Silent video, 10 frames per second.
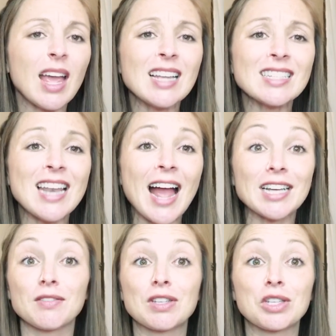as an
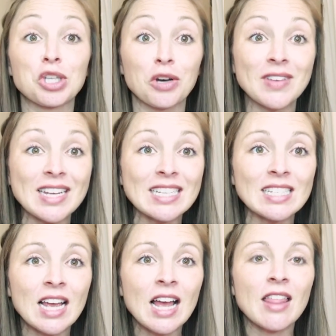act of service,
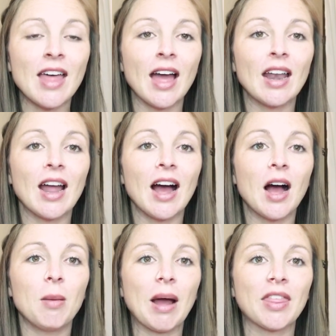that
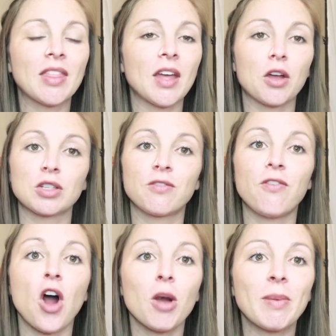I think that goes
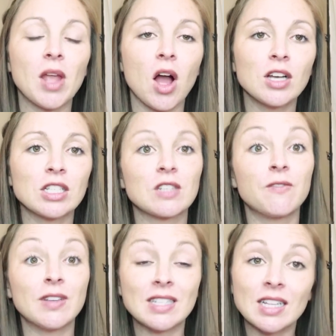far beyond
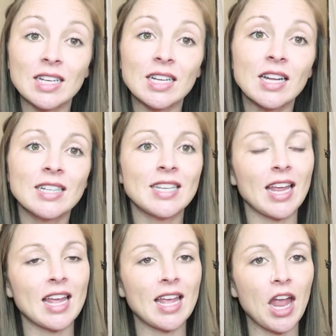just physically
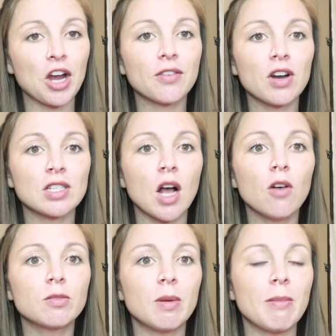taking care of
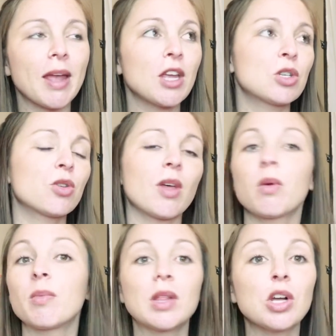ourselves, but making sure that
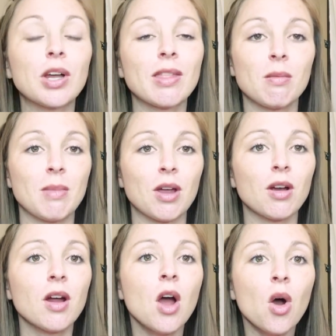when we look in the
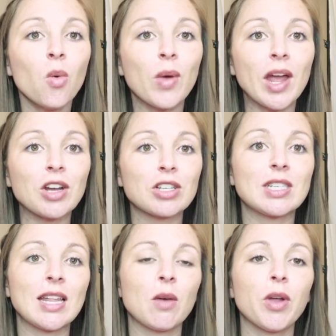mirror, we
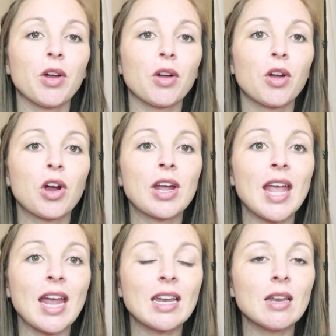understand that we are
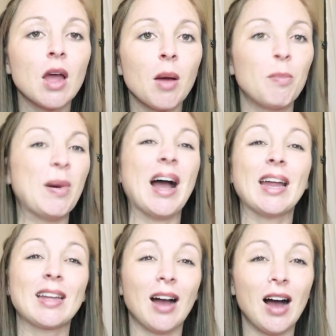created
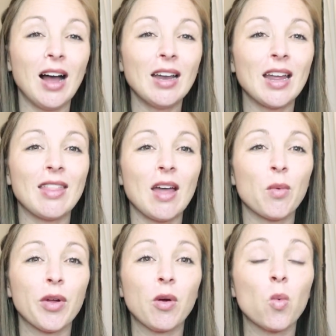by God and
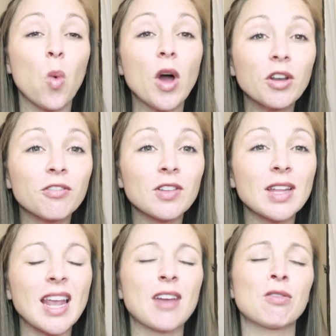that we are
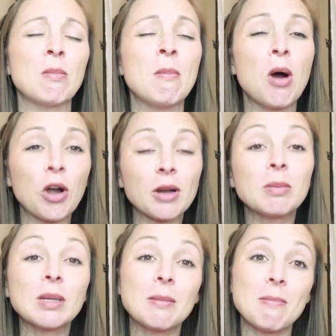wonderfully and
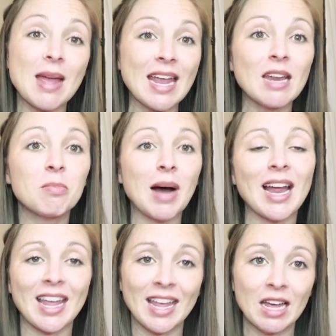remarkably made
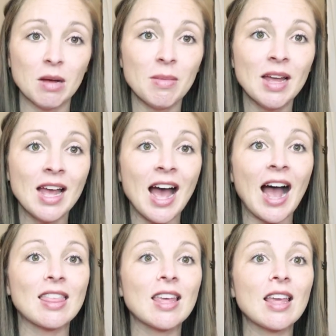by Him.
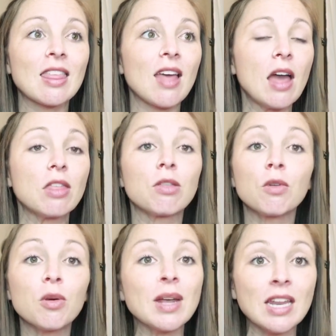I think that
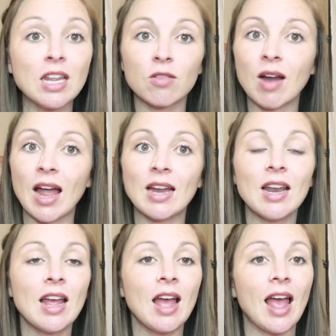through eating right
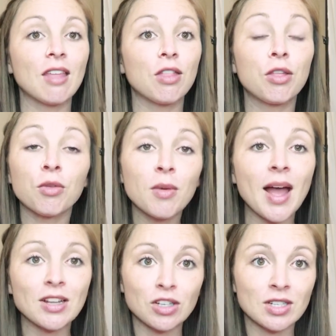and through
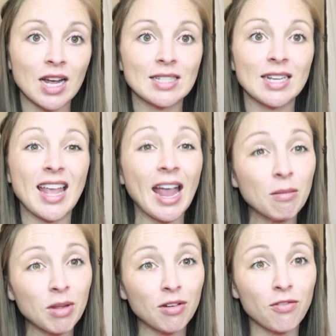exercise, it
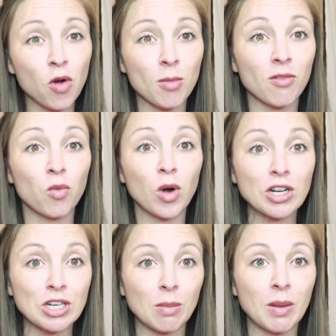can be a form of
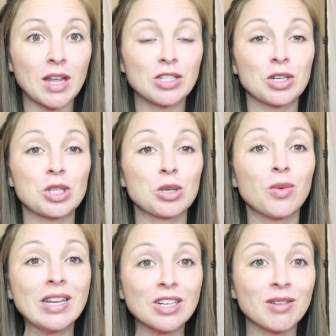worship because you're
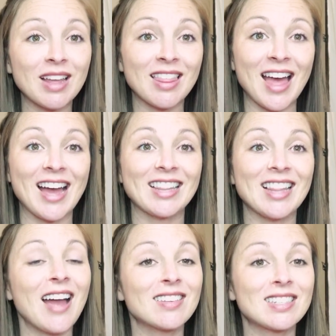surrendering that
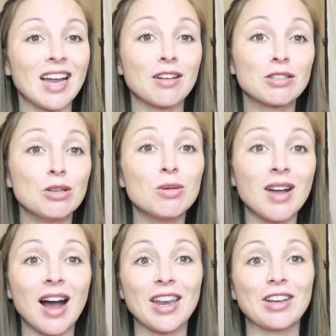lifestyle to
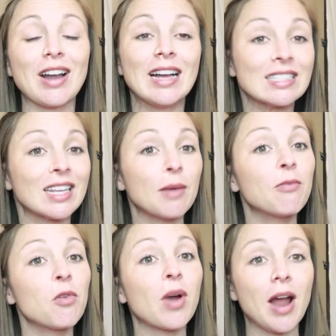God and you're asking Him
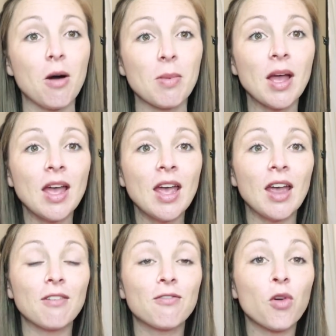for help
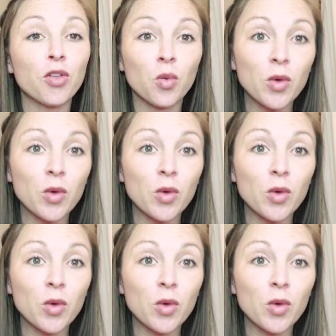and for the